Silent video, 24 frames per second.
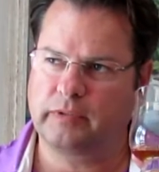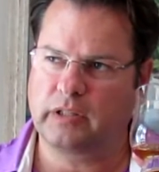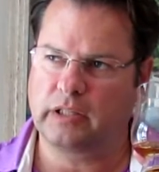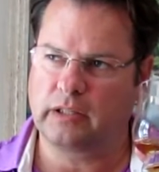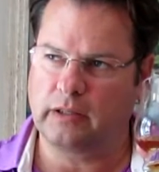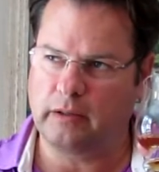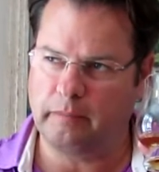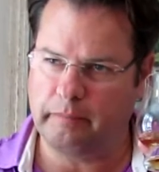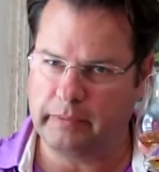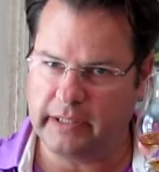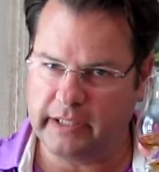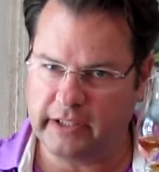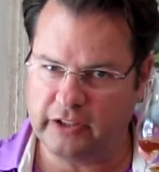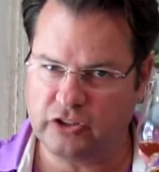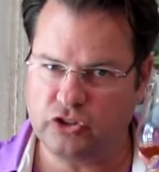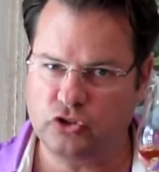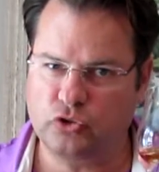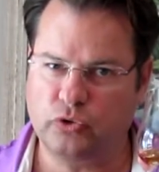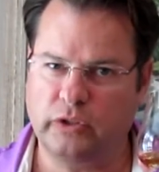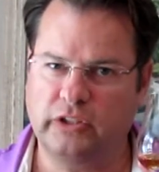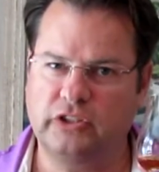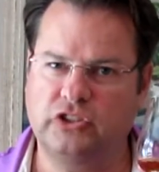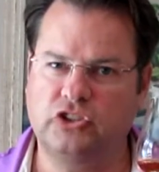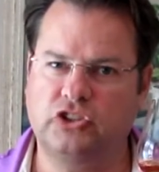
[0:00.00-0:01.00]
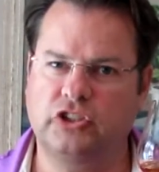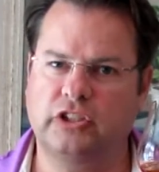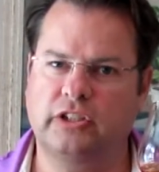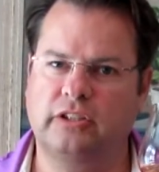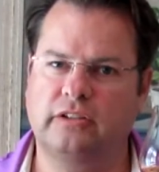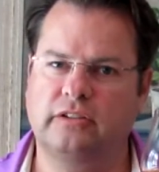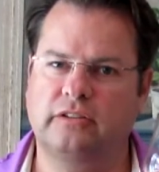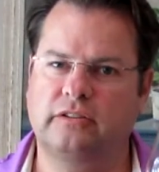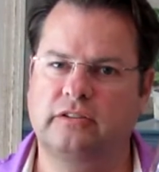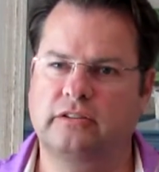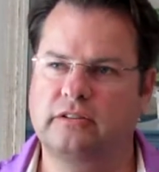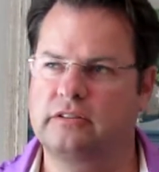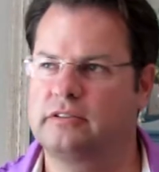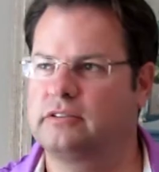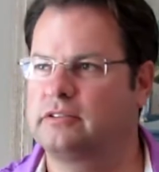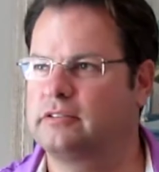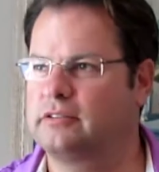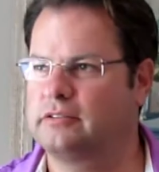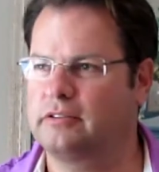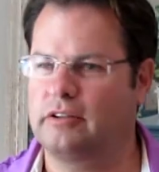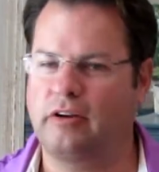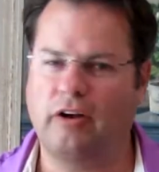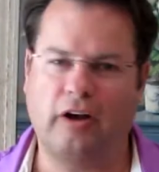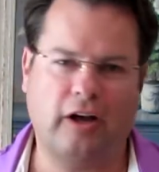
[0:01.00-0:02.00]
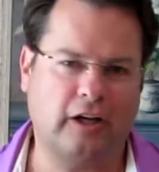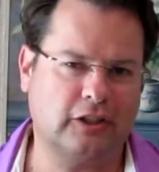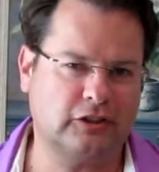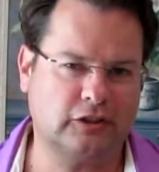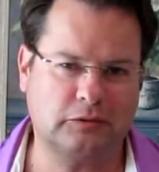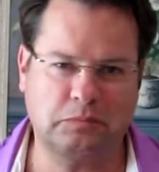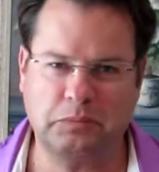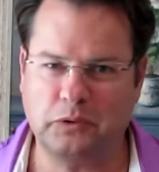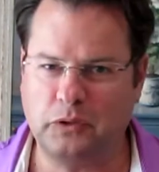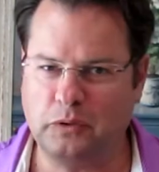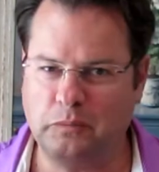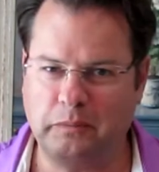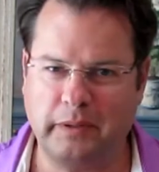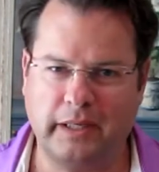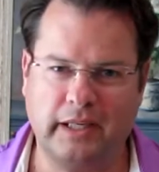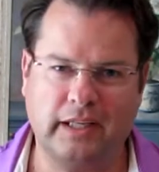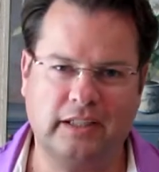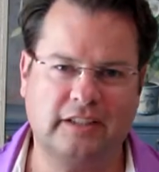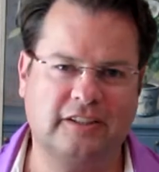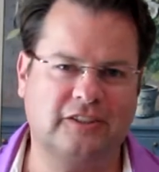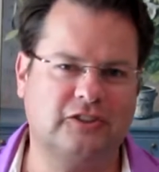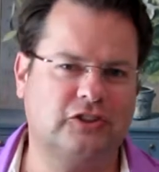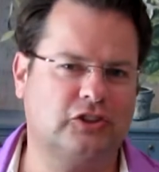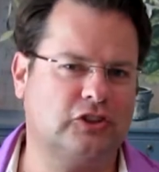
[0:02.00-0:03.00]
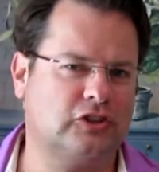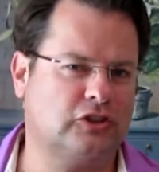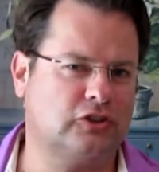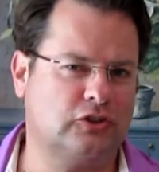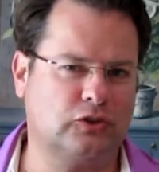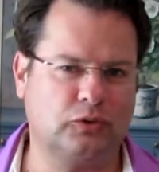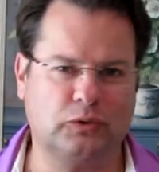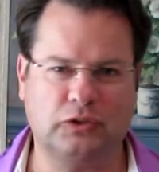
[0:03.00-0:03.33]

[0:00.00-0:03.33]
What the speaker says: a bit astringent, hospital bandages,